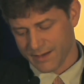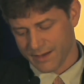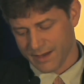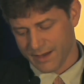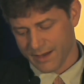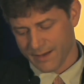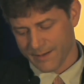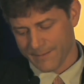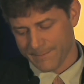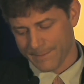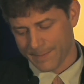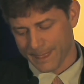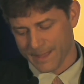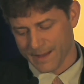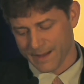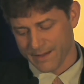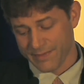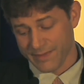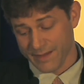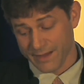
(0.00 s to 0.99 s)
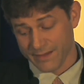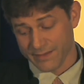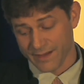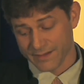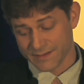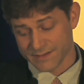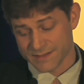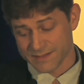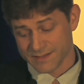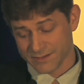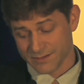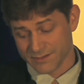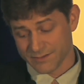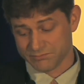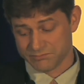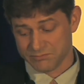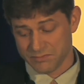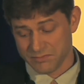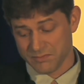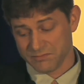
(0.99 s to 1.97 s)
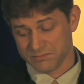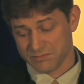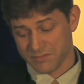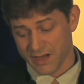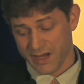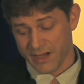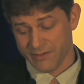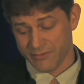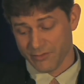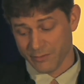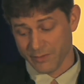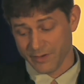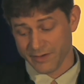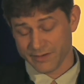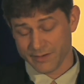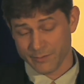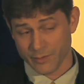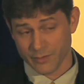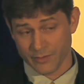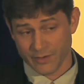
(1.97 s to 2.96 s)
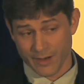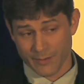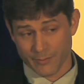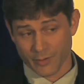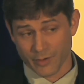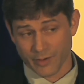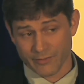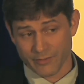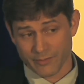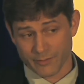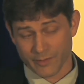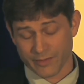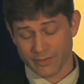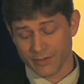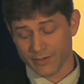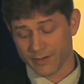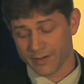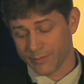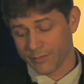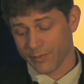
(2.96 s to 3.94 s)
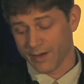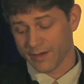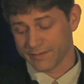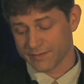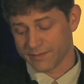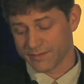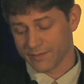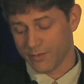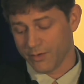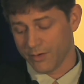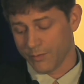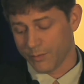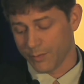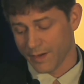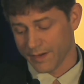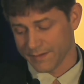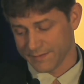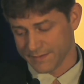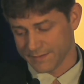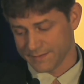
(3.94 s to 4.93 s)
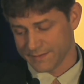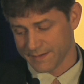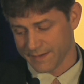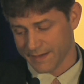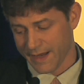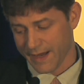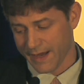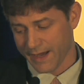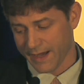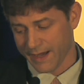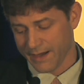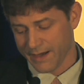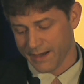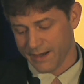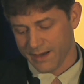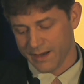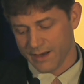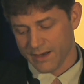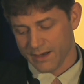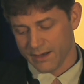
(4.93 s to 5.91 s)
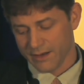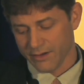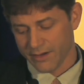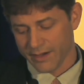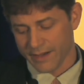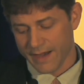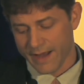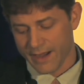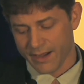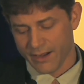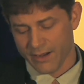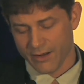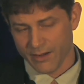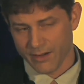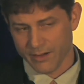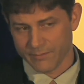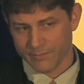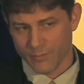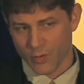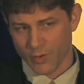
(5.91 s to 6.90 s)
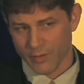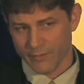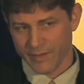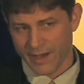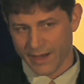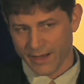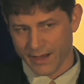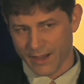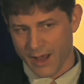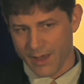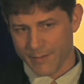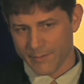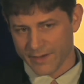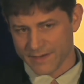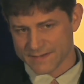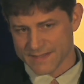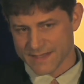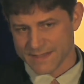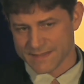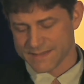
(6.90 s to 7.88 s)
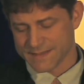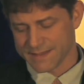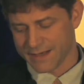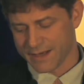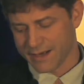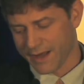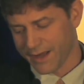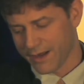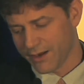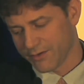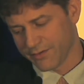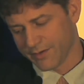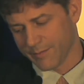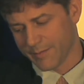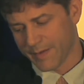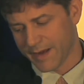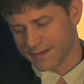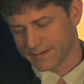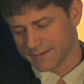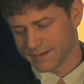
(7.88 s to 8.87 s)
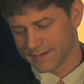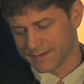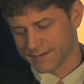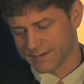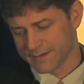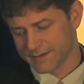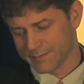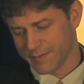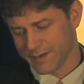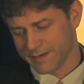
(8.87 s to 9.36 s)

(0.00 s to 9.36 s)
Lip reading: I think that's still kind of a reasonable number, even with our depressed oil prices today, looking at it on more of an economic sense than an energy basis.